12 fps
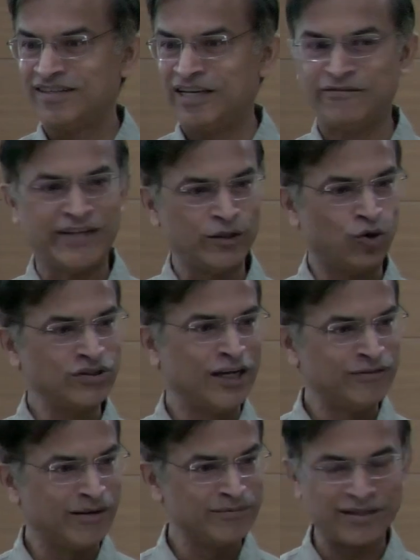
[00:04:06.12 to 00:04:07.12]
If they don't
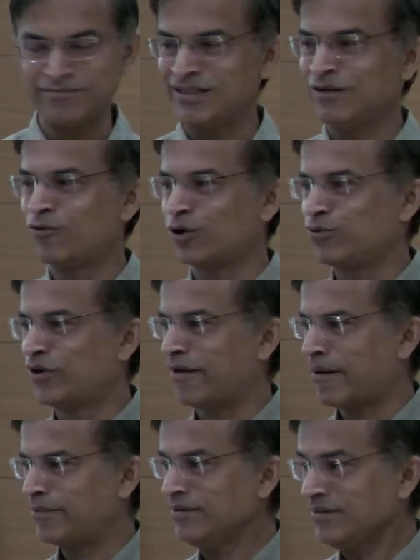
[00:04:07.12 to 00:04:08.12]
give them something, what would have
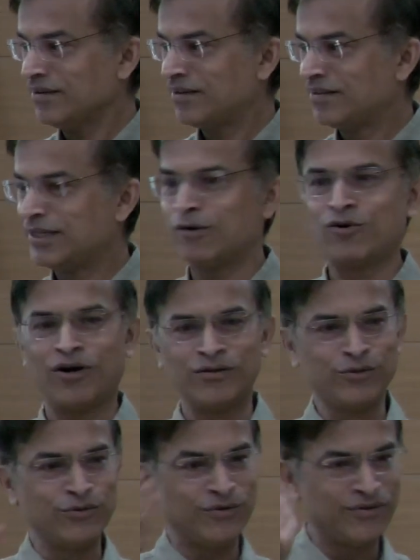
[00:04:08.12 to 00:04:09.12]
happened? They have gone
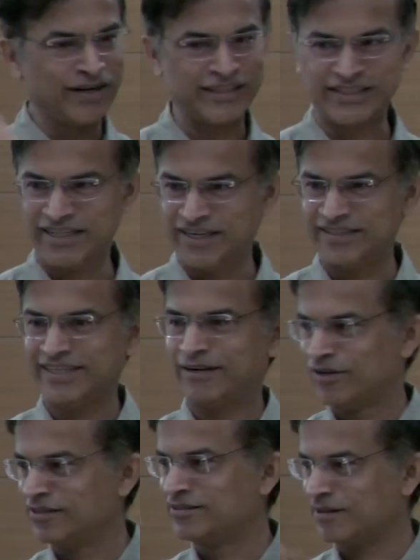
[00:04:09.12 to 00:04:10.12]
to Russia and they
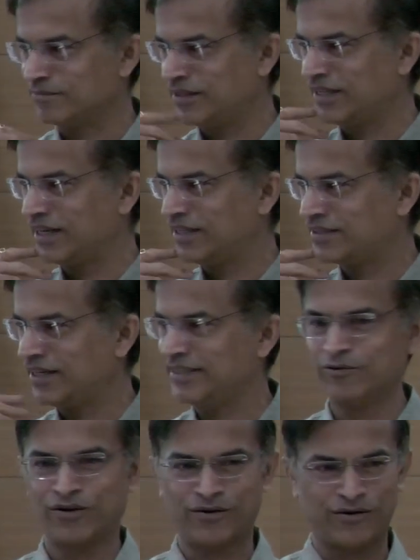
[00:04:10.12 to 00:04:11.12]
have done something else. Right? They
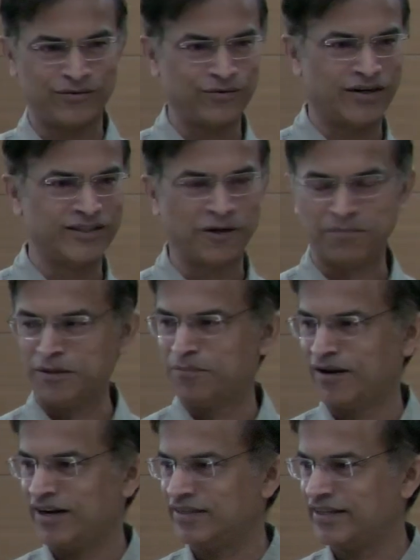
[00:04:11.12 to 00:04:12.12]
would have gone to other
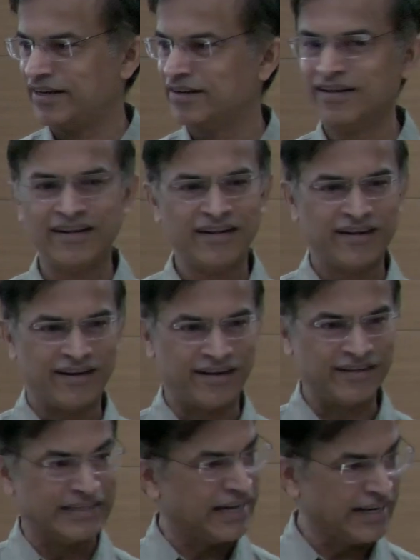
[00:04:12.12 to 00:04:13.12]
people, and then
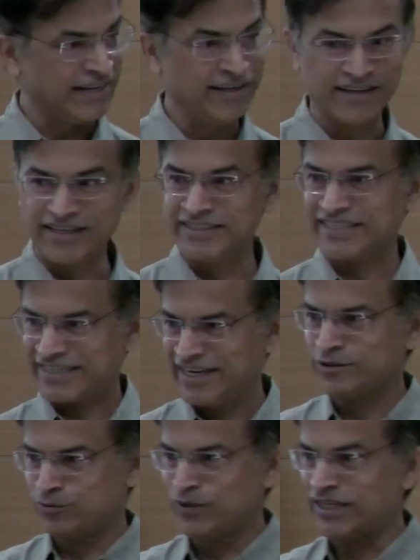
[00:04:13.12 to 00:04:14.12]
and here it's at
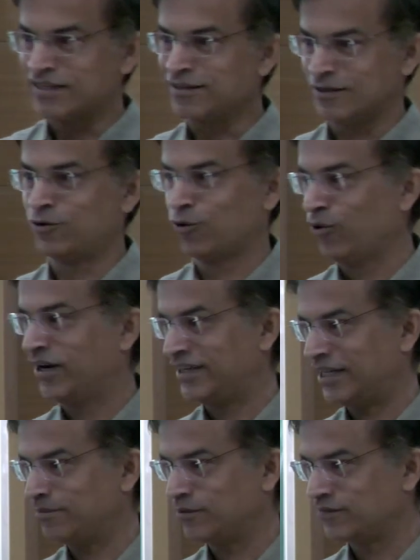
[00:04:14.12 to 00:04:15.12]
least we can control it
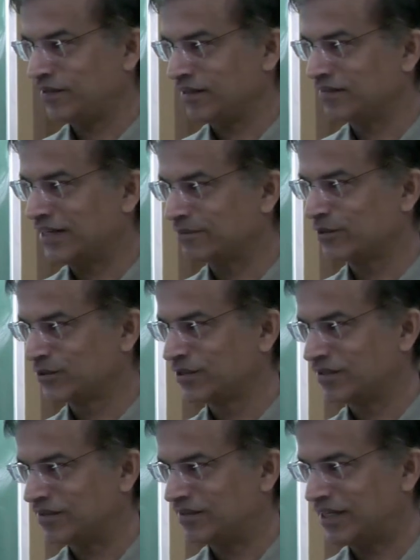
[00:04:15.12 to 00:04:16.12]
type of thing. That was
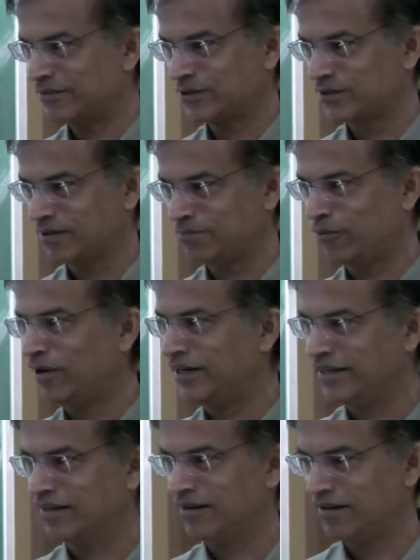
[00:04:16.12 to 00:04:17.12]
a
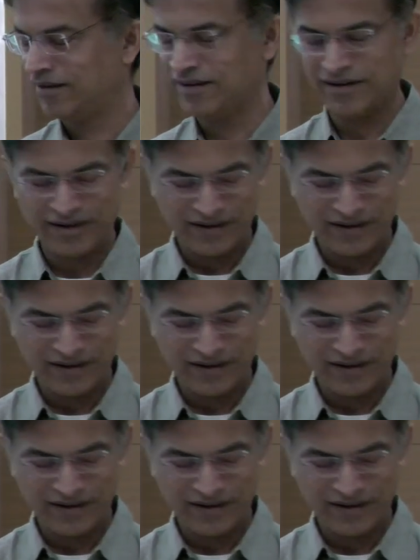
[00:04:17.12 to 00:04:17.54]
political